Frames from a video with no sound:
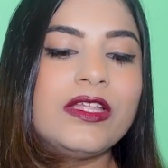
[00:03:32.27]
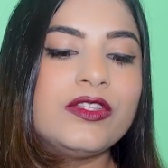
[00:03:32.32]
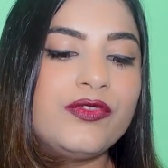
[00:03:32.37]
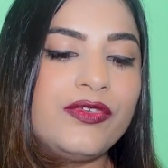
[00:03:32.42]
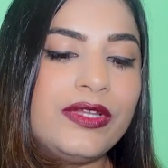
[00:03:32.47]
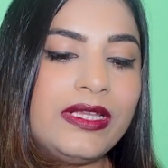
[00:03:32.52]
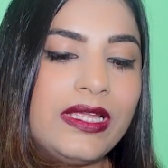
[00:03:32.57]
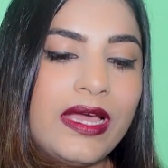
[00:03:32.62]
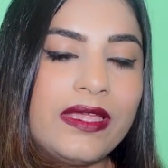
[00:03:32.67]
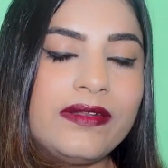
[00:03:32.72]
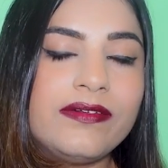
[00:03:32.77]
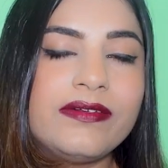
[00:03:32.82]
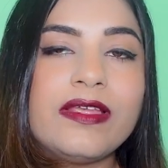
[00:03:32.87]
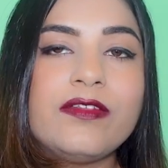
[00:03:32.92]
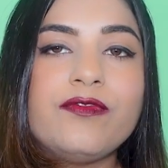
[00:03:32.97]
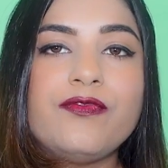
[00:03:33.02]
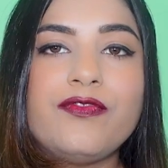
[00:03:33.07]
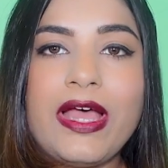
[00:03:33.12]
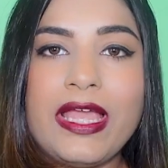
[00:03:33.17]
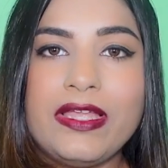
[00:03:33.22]

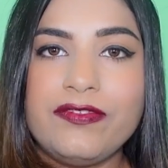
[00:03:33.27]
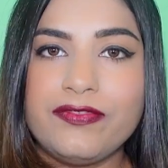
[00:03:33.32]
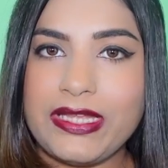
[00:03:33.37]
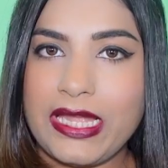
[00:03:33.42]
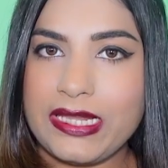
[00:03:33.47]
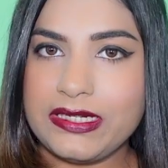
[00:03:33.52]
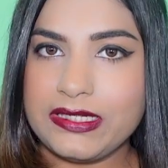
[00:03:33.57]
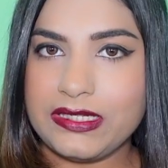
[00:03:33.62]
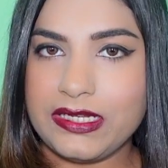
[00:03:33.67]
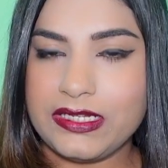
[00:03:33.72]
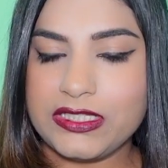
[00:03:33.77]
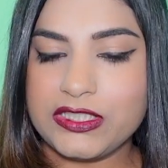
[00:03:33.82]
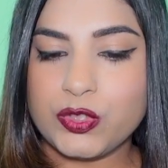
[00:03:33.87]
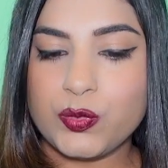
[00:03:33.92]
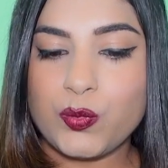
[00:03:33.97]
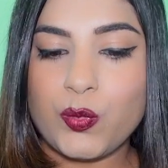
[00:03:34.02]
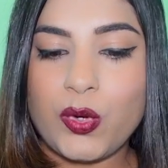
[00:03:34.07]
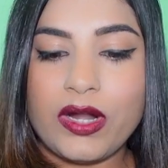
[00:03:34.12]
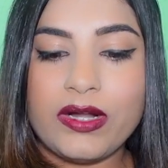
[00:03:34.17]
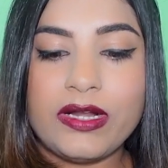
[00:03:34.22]
305 candidates
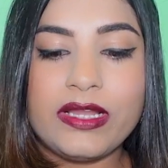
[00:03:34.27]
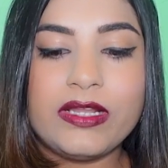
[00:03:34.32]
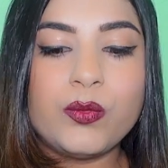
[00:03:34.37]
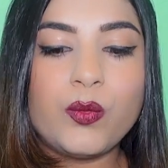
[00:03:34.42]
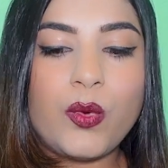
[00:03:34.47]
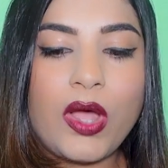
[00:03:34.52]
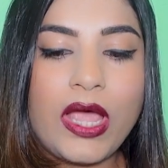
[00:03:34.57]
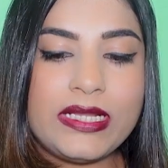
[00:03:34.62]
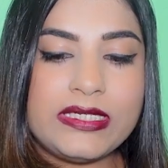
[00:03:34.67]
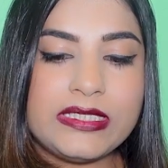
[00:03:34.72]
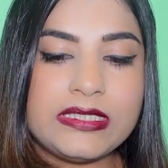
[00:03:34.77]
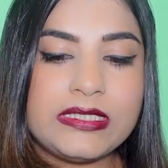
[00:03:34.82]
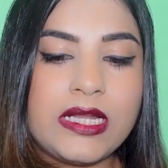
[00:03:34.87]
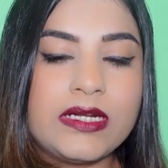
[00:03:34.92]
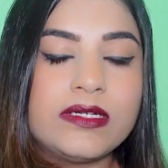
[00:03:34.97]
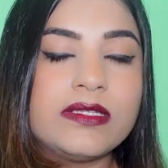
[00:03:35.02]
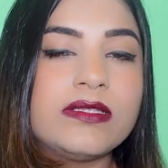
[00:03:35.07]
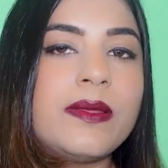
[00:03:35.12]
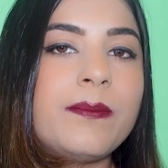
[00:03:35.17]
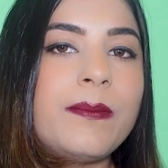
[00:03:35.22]
were invited
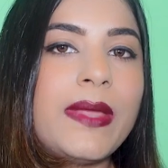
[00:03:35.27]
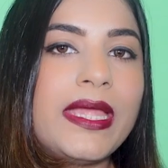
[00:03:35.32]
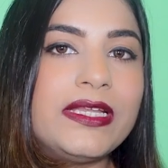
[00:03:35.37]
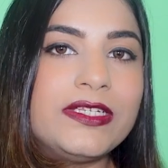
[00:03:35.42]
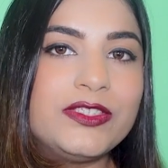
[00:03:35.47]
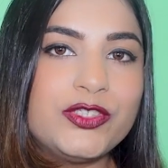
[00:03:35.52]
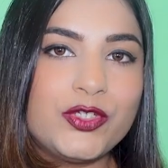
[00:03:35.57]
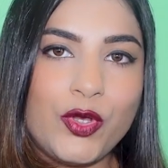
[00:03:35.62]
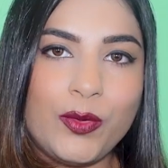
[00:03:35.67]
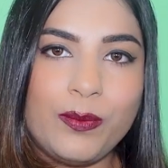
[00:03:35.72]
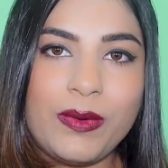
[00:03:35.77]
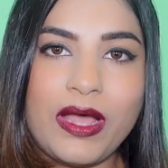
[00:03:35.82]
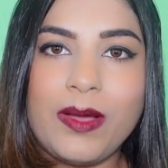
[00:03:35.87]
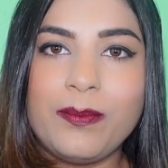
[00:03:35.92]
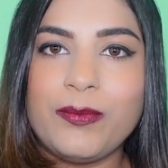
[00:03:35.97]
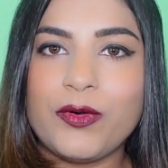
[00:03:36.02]
under the Manitoba